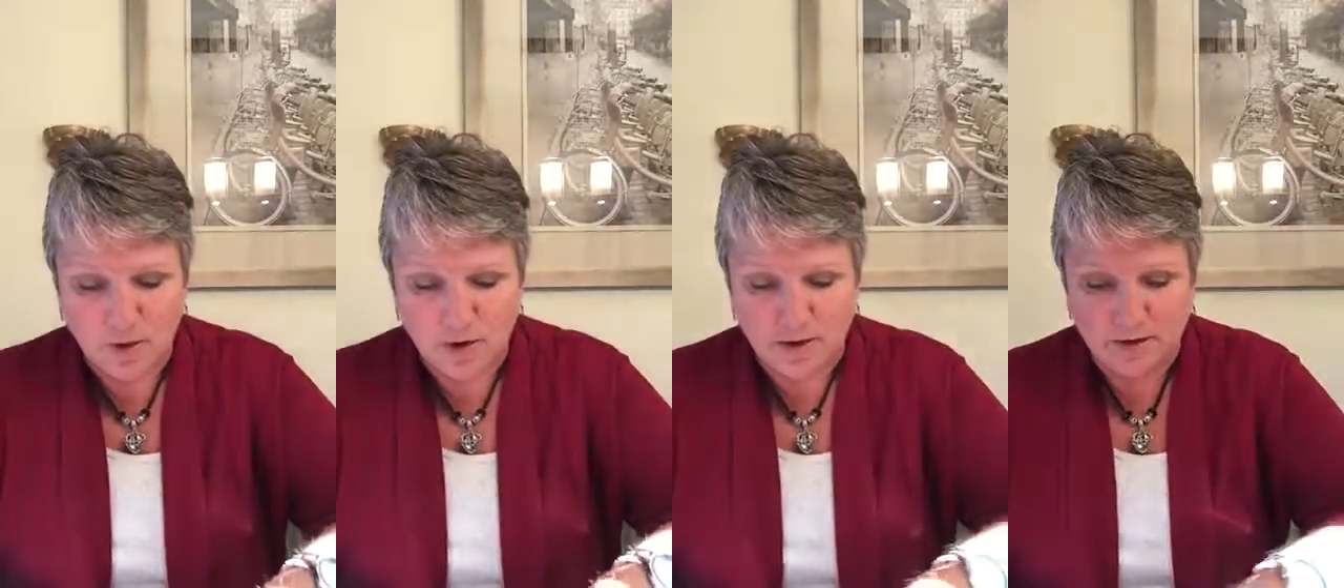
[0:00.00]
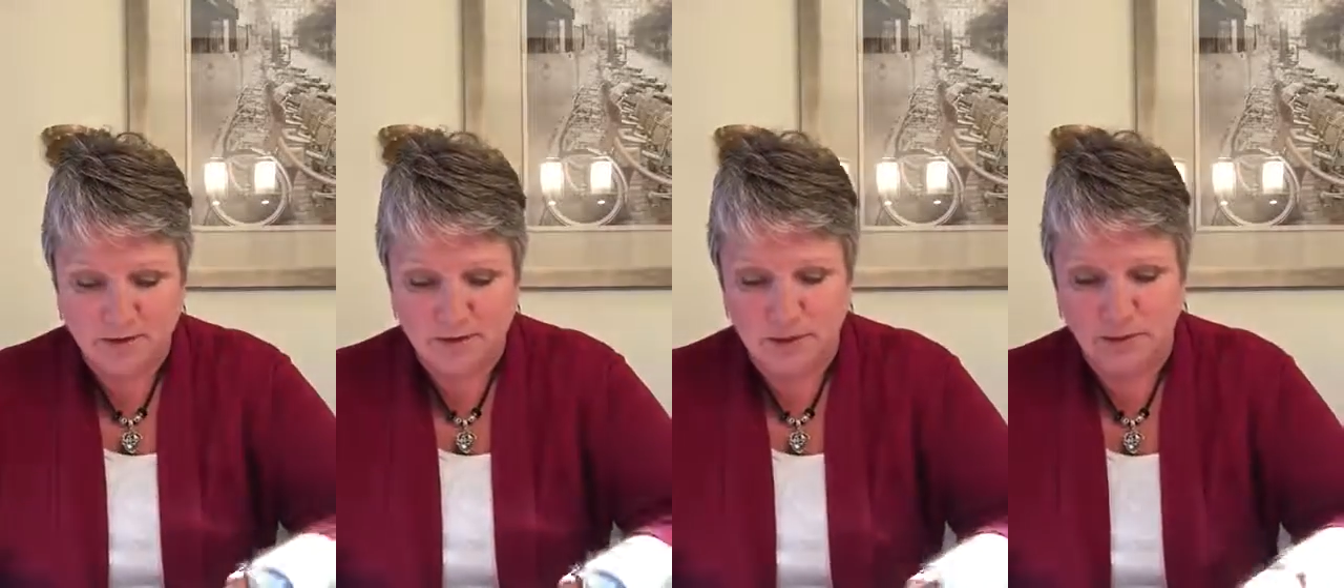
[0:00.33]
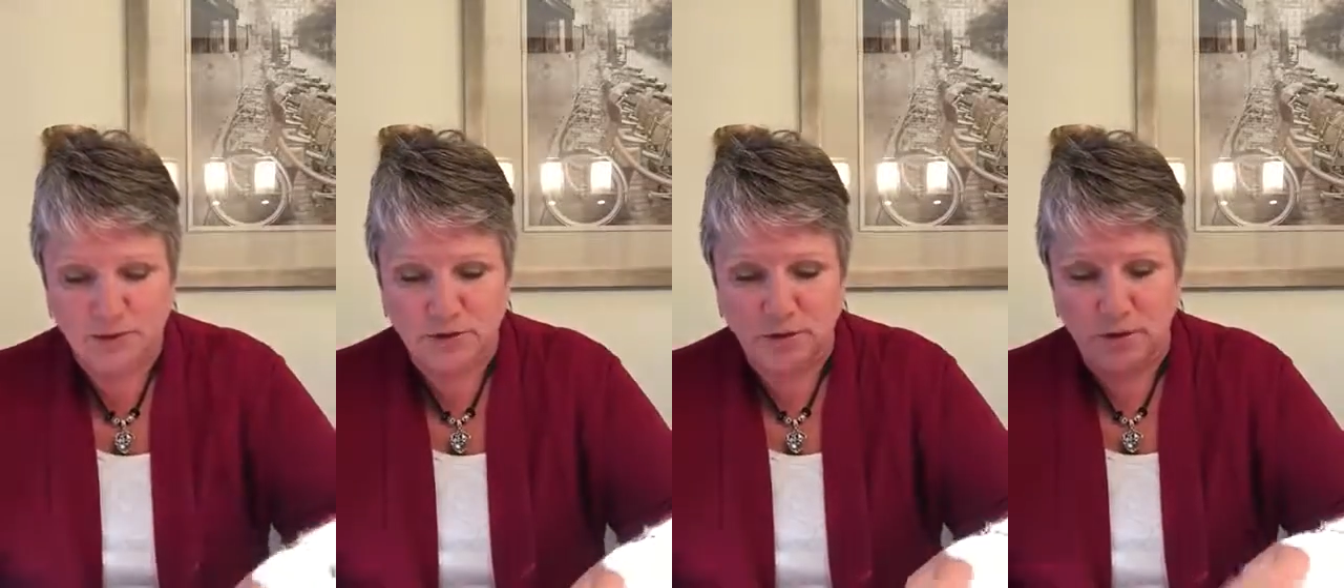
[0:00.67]
oils that I
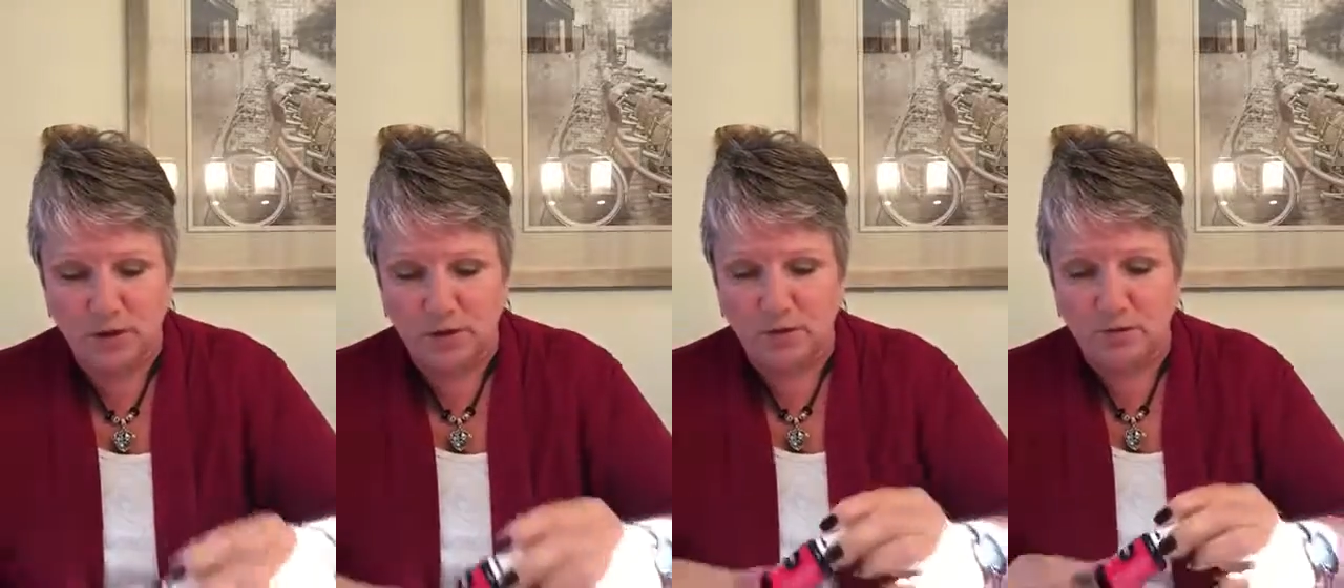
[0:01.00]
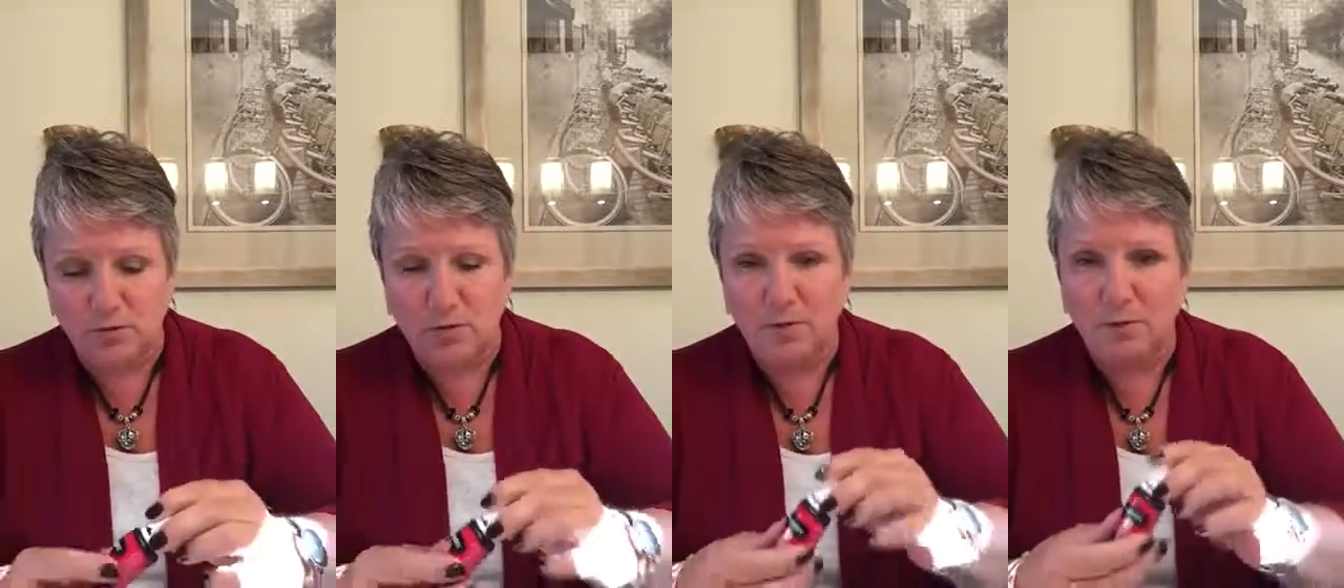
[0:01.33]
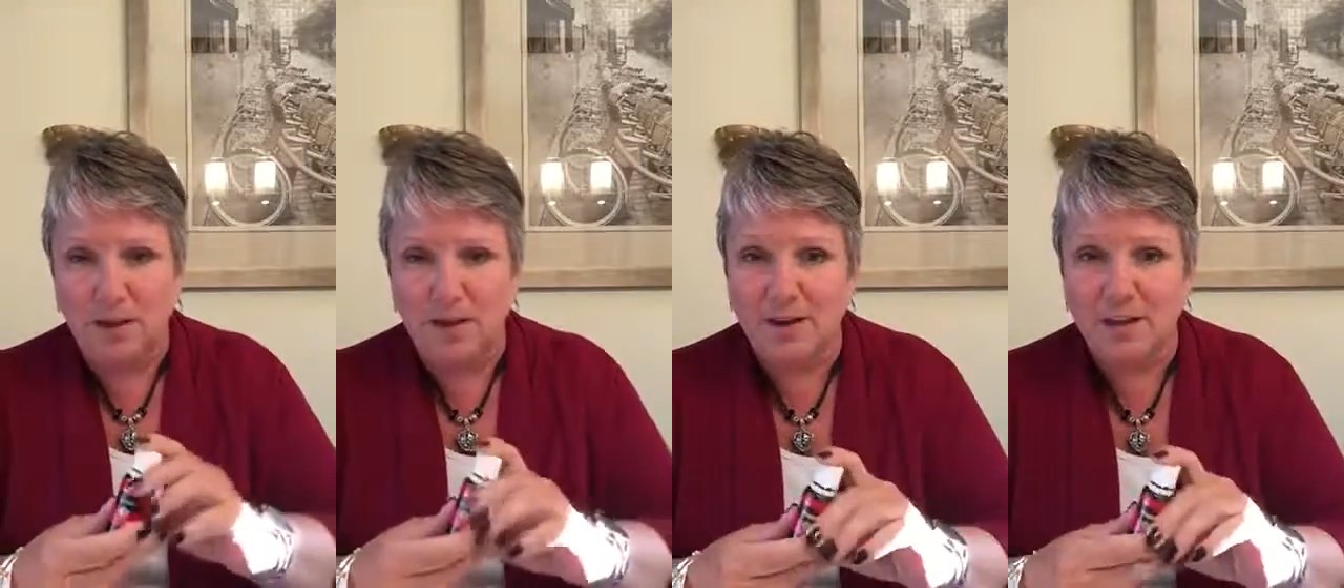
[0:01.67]
was showing you,
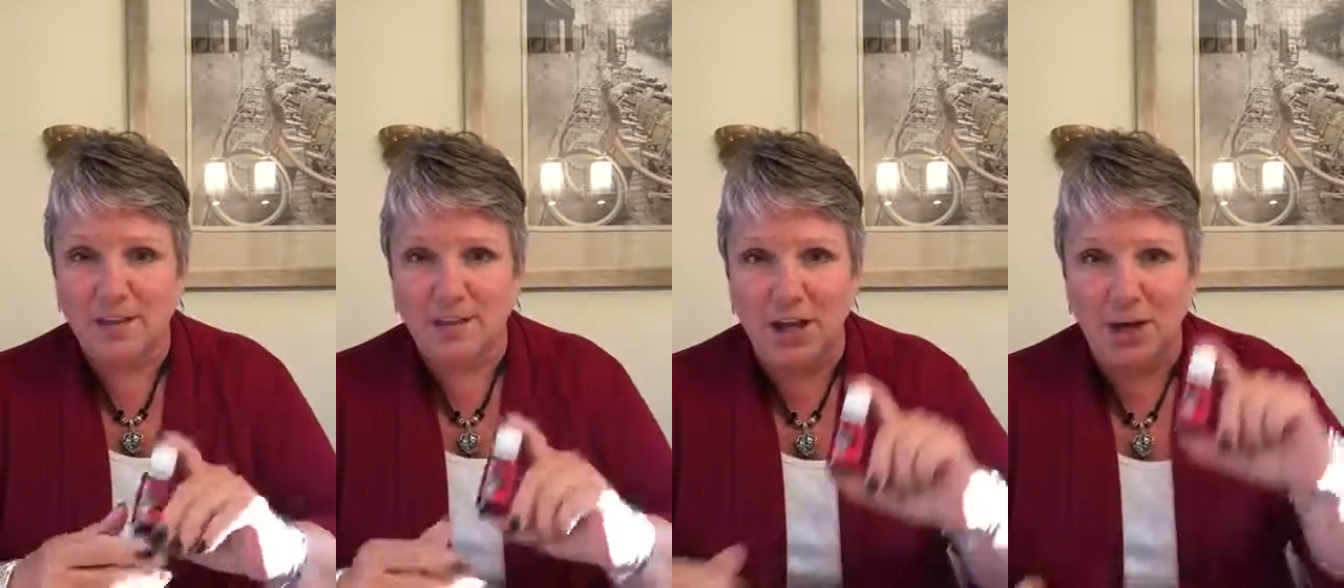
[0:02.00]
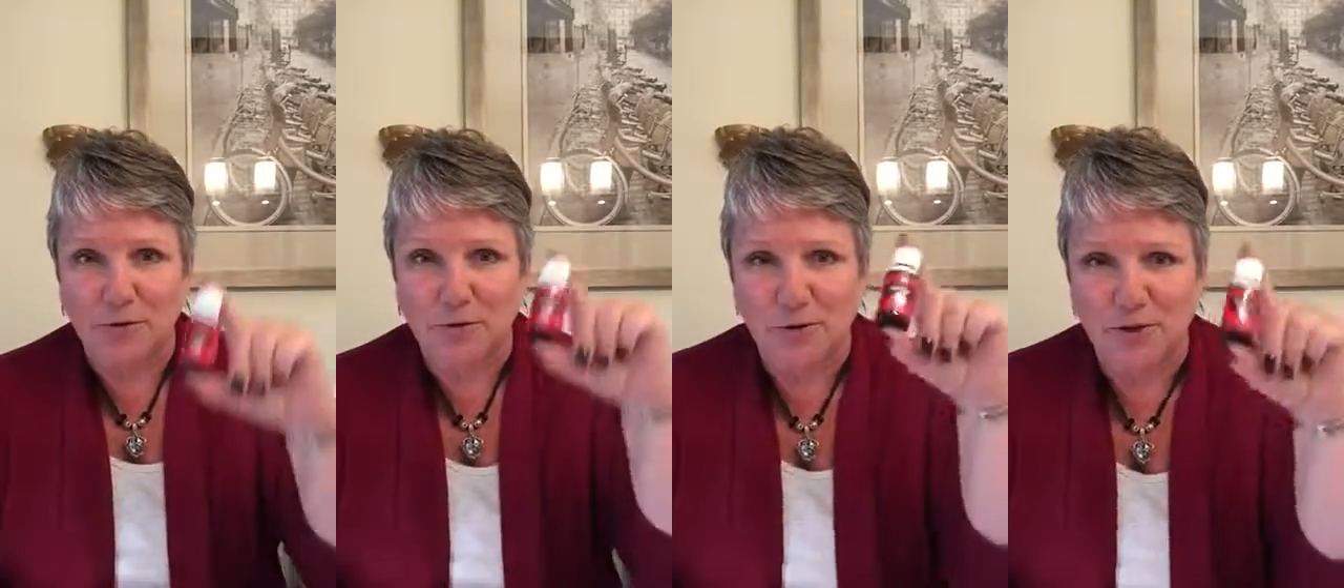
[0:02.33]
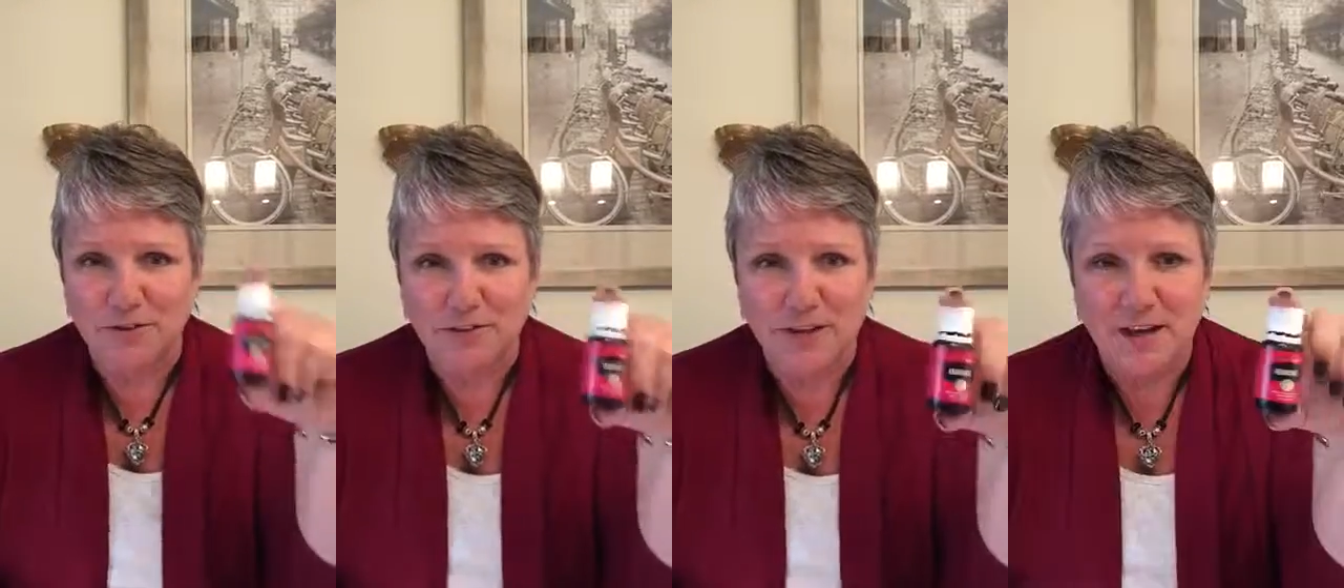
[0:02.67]
my kitchen counter
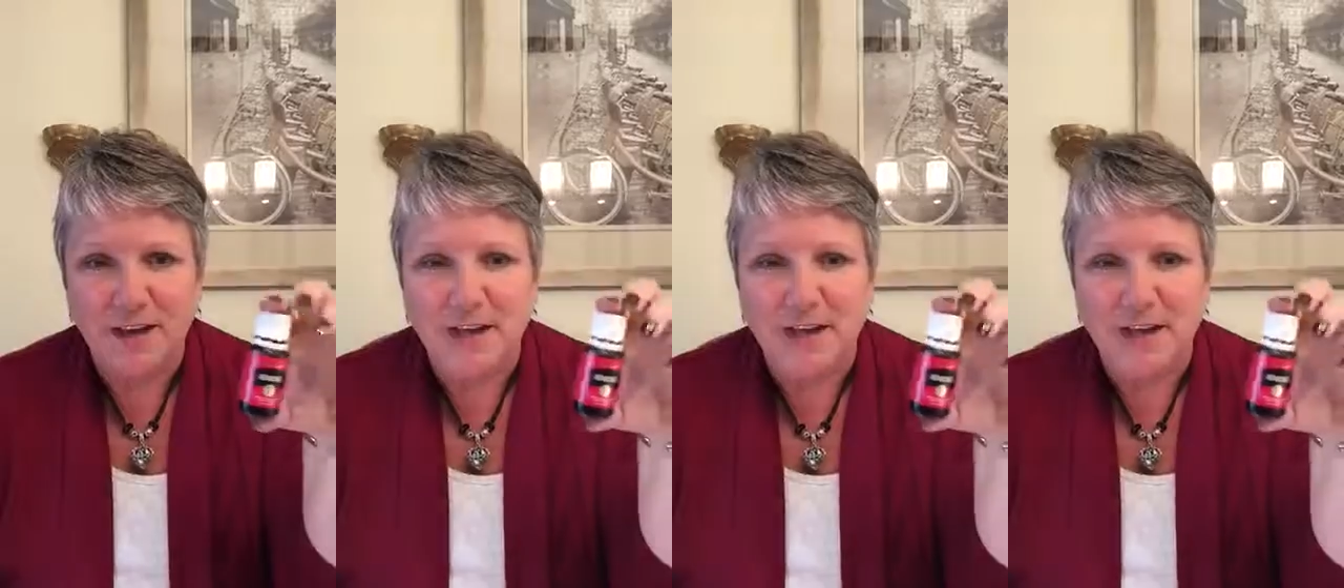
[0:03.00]
oils.